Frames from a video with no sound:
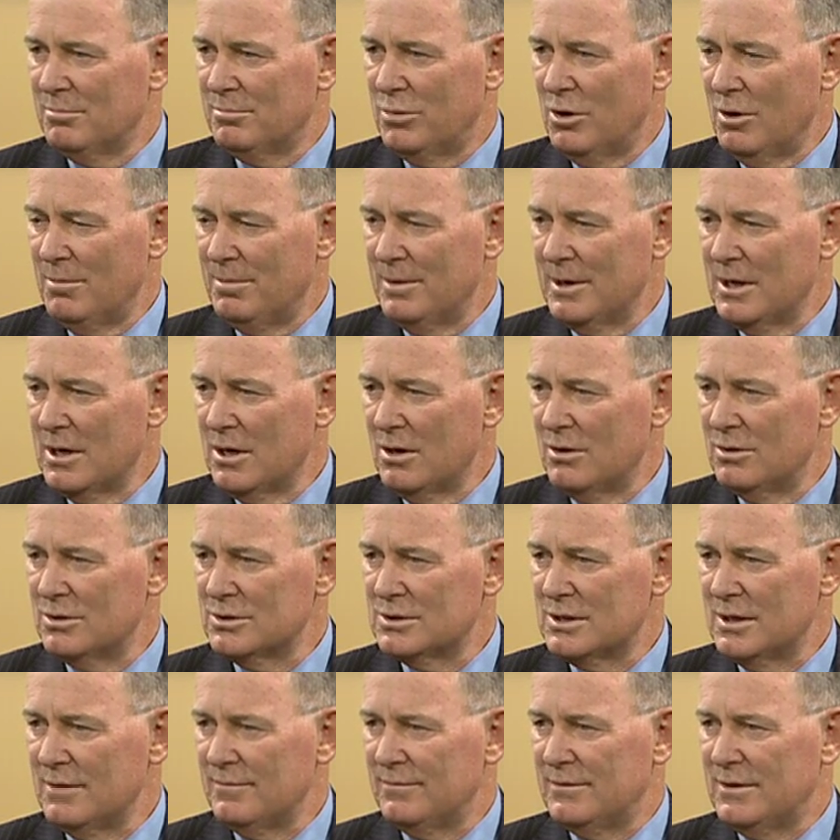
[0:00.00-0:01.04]
property
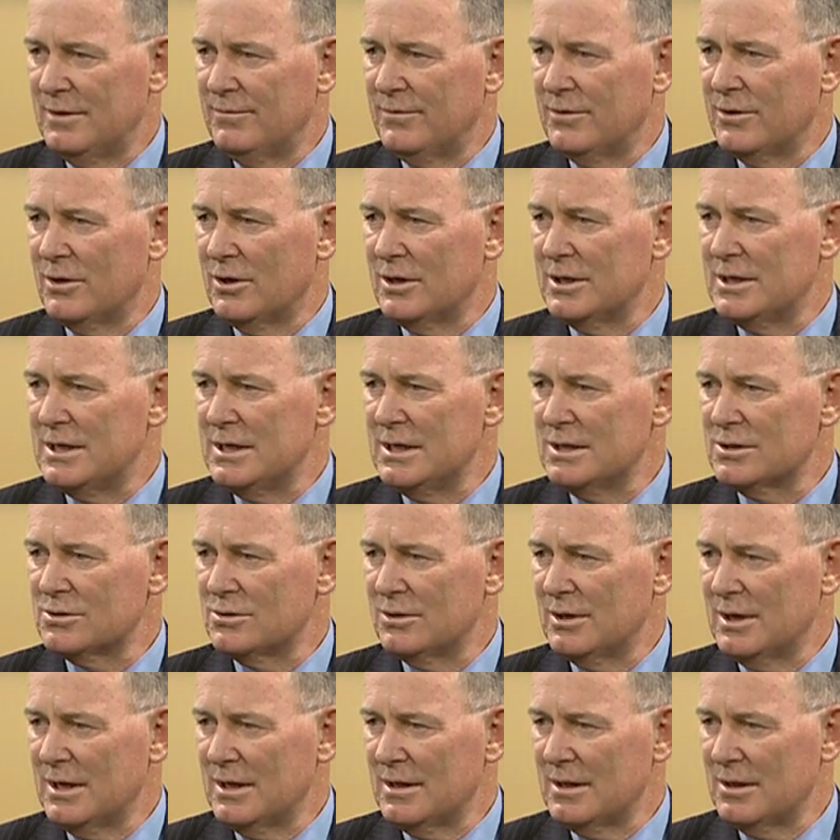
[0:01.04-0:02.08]
owners have different ideas
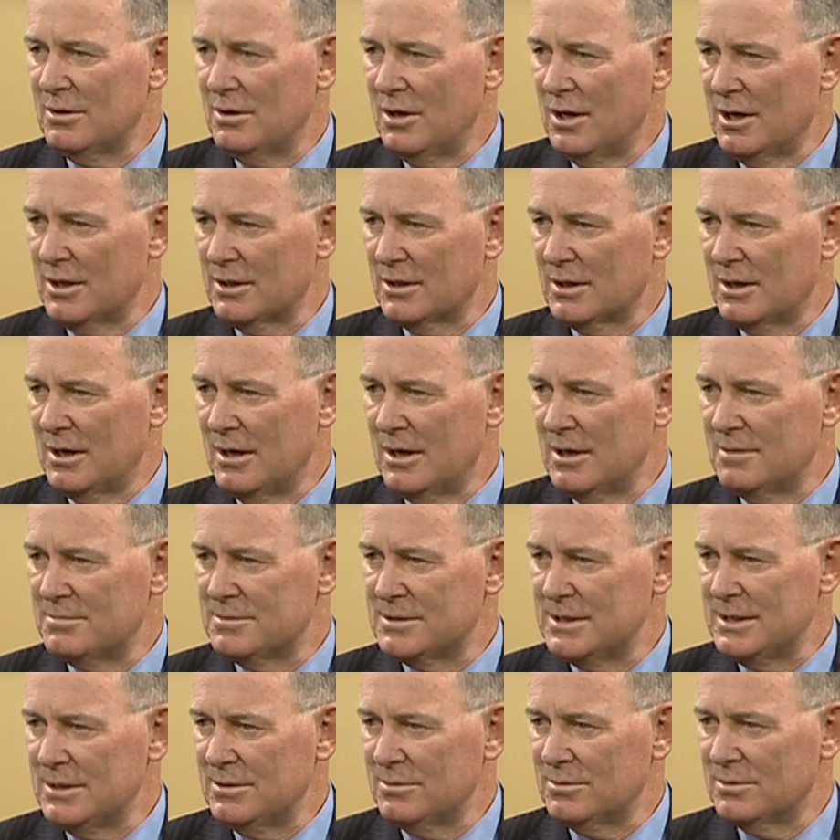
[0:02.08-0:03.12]
on how they'd like the claim
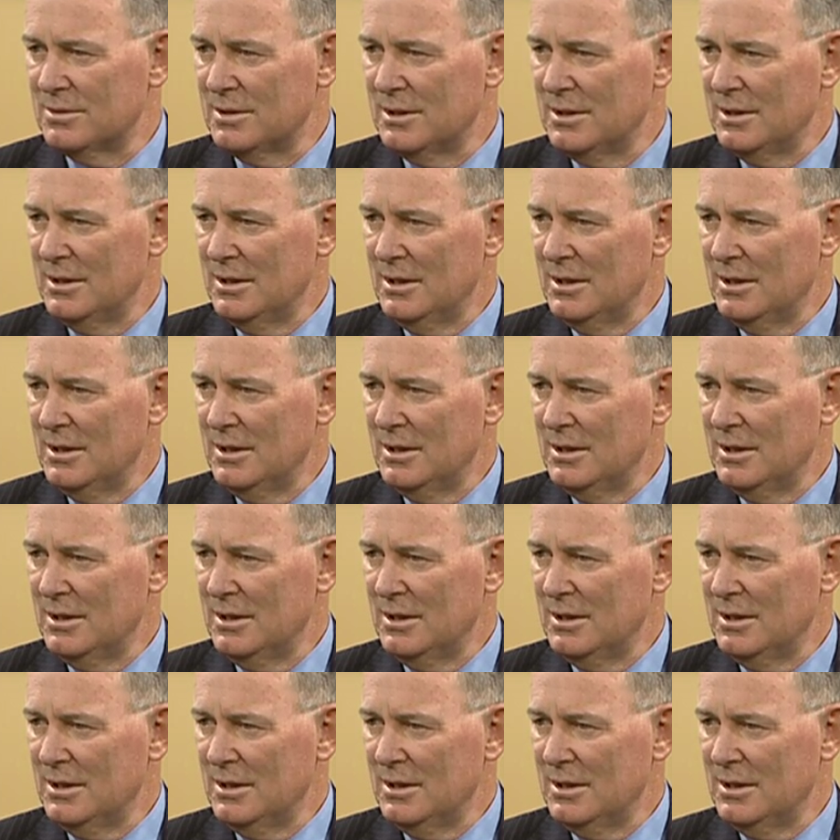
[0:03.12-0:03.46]
settled.